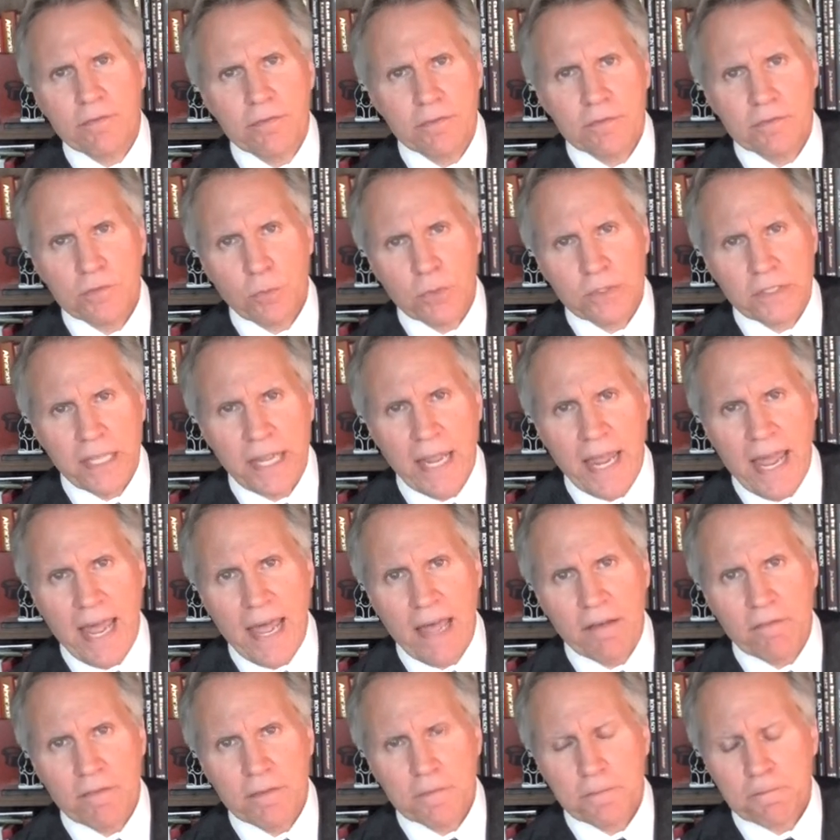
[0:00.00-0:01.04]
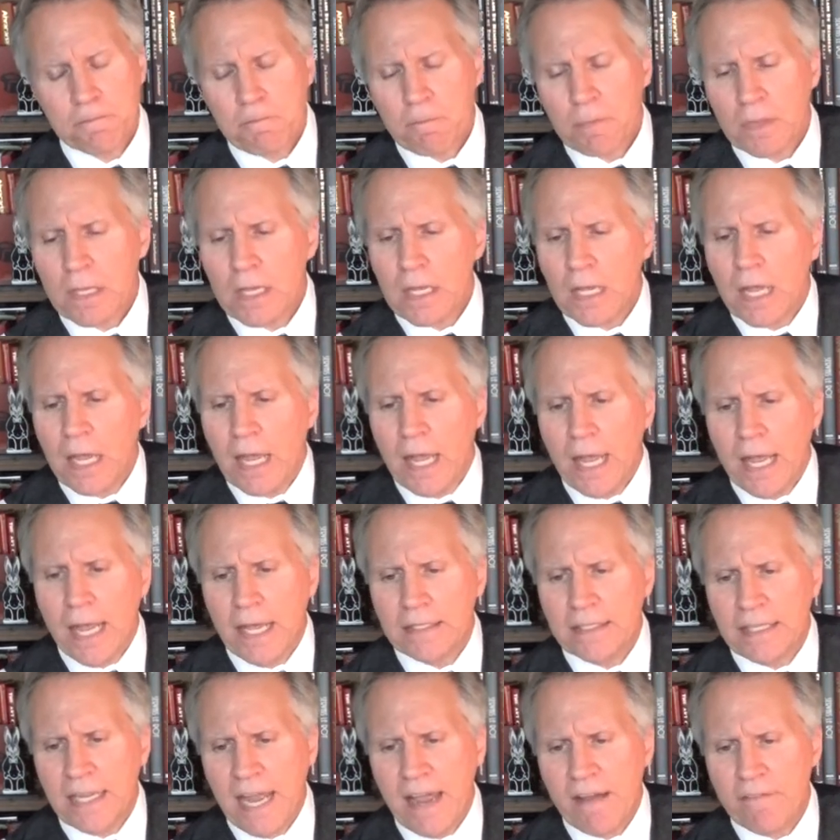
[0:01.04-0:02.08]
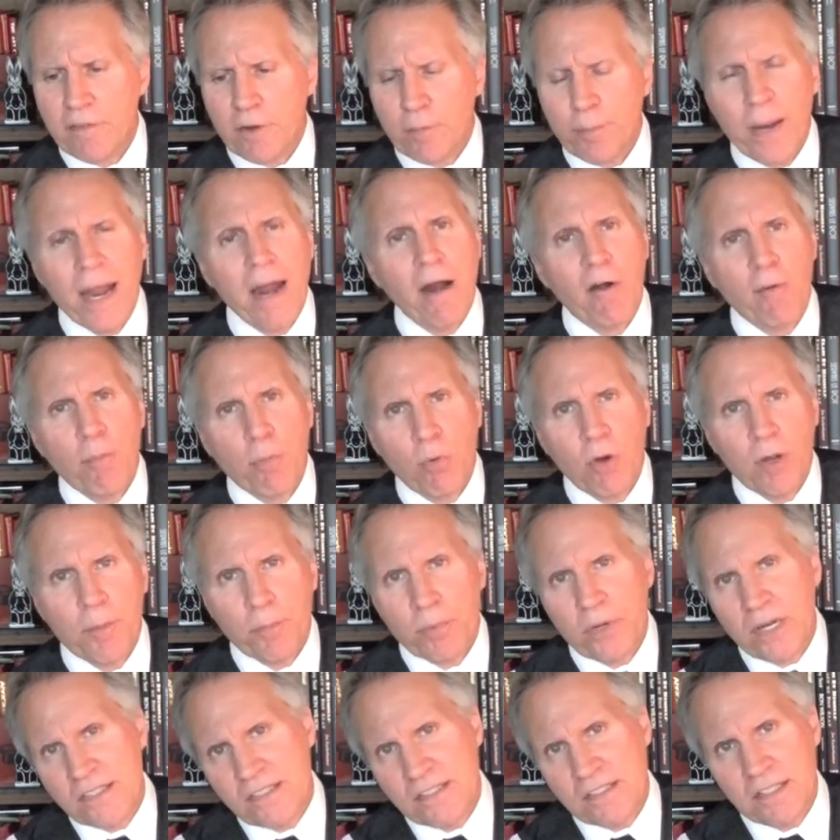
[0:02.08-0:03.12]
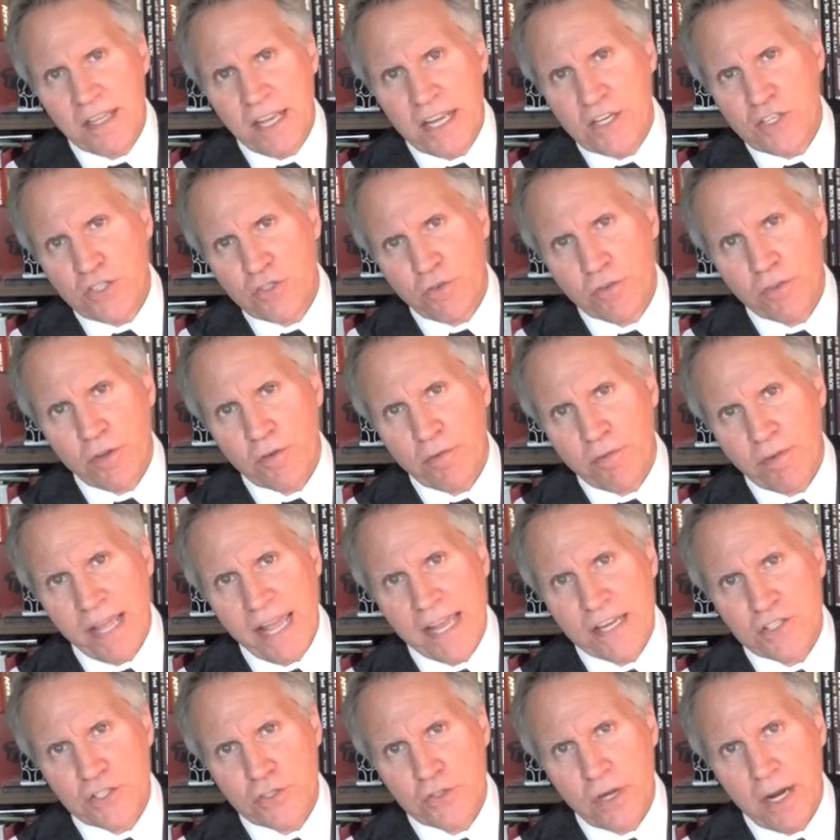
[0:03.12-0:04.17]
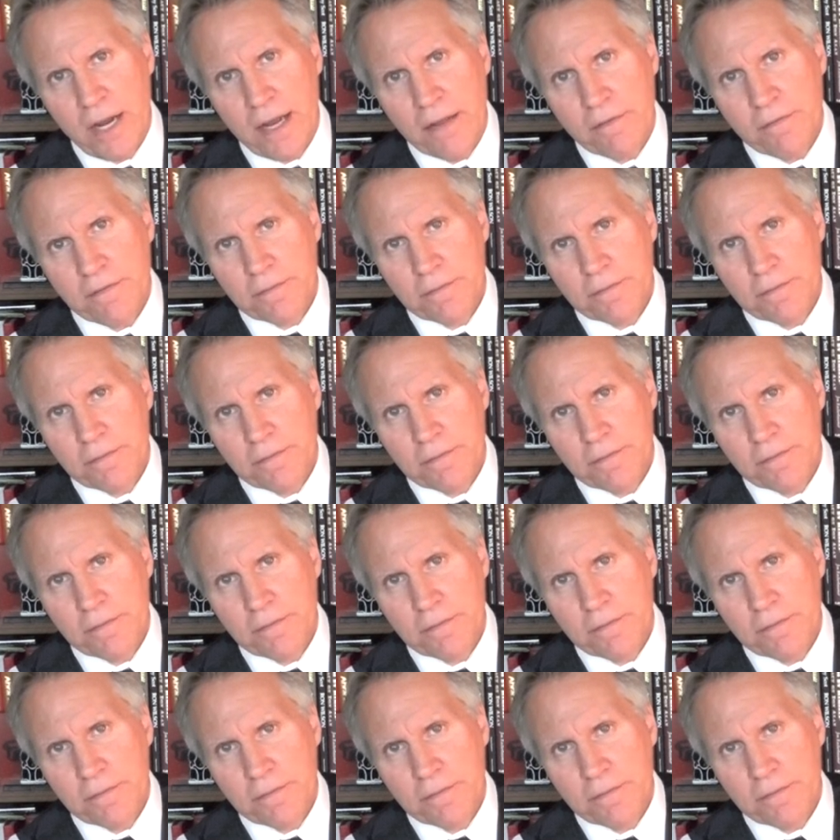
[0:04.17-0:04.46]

That's what they have, and they have their PowerPoint presentation on their flash drive.